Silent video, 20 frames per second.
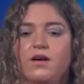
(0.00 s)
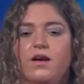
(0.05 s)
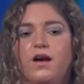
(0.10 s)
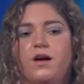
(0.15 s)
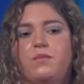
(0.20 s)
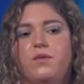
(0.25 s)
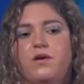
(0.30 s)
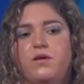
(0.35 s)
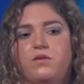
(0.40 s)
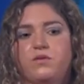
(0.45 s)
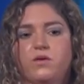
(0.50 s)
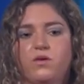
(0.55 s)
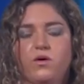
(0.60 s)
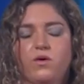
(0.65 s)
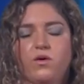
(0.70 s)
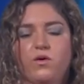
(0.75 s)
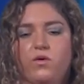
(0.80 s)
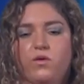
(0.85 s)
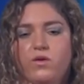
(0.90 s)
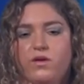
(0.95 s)
How about
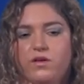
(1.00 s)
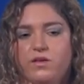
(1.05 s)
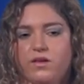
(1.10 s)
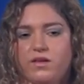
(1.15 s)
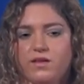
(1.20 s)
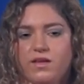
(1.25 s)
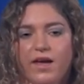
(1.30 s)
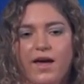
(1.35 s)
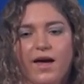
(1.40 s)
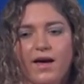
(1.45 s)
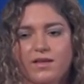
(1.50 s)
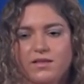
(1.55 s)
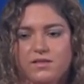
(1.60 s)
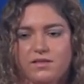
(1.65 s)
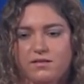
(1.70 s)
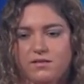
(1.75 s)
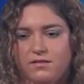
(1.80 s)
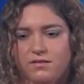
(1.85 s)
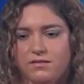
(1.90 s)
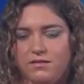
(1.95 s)
oil and
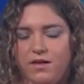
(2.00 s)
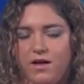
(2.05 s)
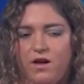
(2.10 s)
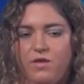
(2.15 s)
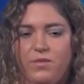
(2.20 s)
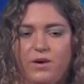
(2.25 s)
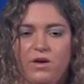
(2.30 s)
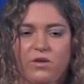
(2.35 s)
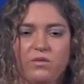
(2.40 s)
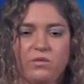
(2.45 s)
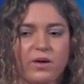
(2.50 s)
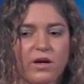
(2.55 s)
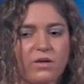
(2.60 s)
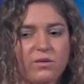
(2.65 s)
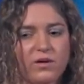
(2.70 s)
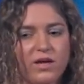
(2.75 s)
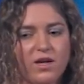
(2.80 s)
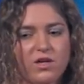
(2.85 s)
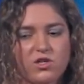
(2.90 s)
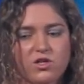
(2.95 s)
gas? How about
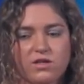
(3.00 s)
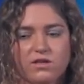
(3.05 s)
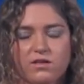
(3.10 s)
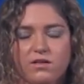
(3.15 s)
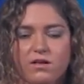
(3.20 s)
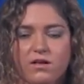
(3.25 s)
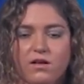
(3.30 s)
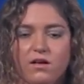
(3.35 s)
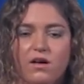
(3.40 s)
recreation?